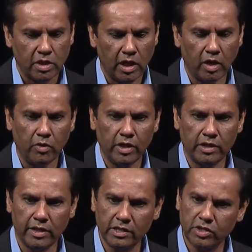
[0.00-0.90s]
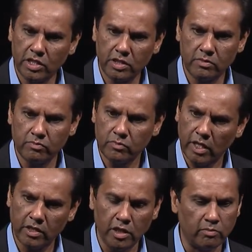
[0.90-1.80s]
Now, in the next
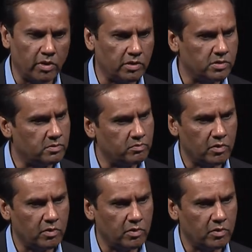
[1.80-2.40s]
18 months,